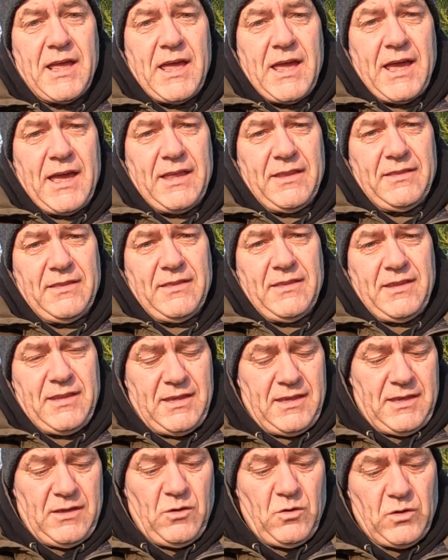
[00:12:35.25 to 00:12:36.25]
and
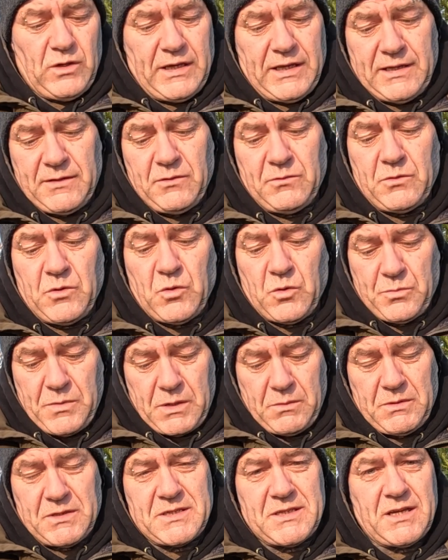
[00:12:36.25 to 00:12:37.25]
the hook
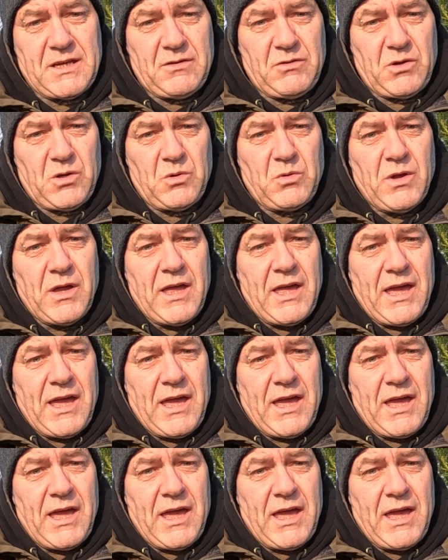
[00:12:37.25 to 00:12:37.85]
link material